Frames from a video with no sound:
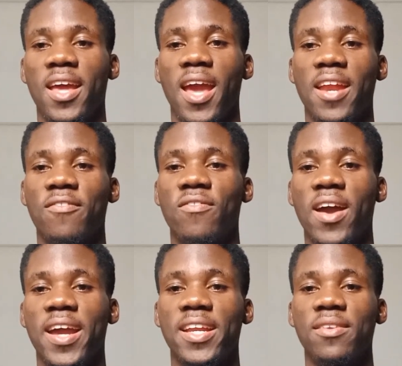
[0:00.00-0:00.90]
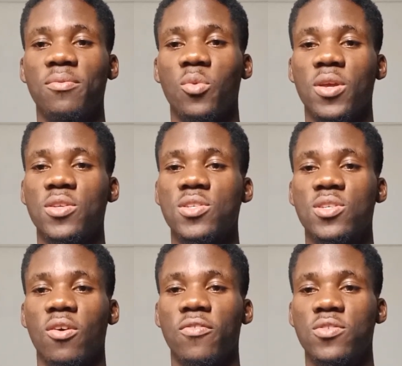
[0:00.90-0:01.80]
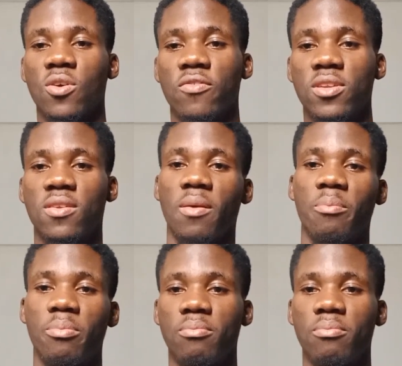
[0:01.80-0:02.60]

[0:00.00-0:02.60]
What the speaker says: and find ways of solving some